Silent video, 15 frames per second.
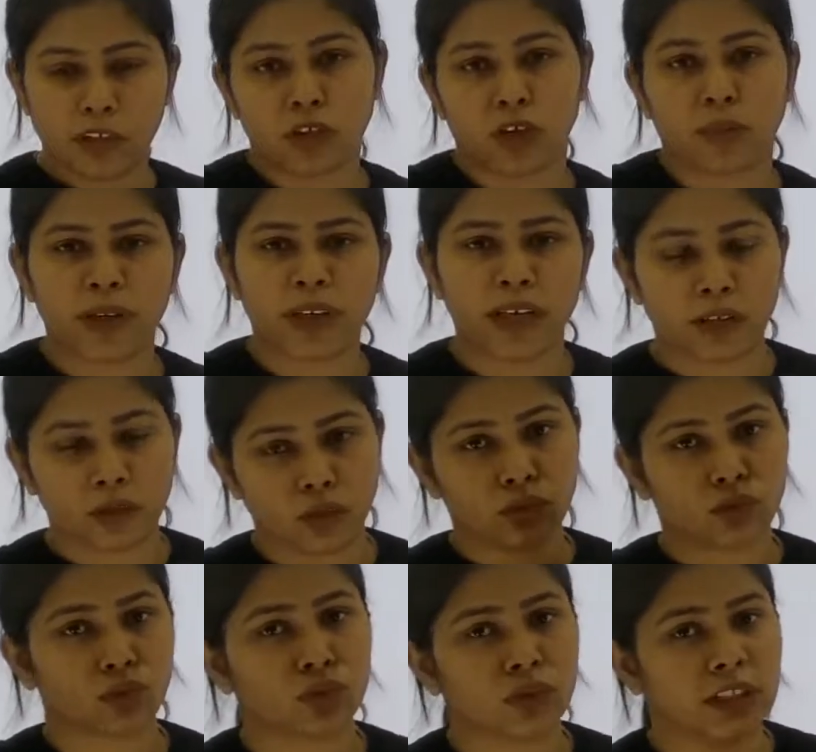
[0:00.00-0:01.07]
topic and go
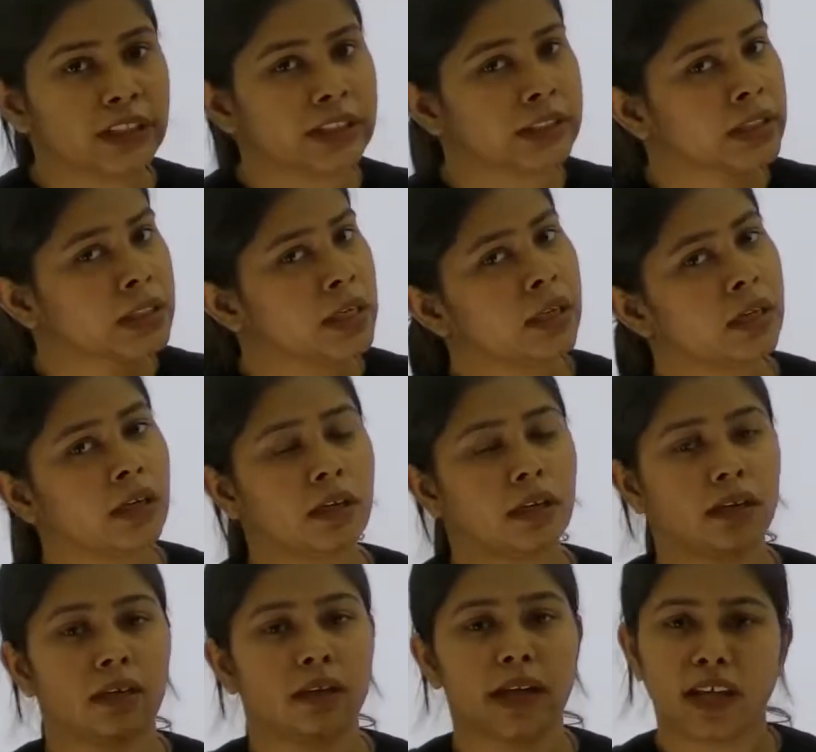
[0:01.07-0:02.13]
through these
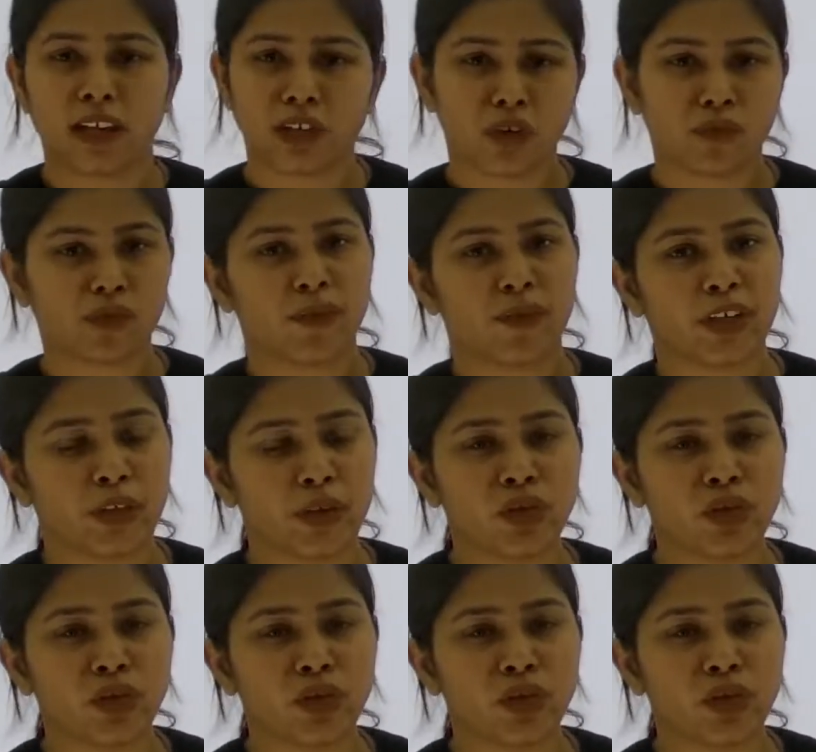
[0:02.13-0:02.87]
any of the video,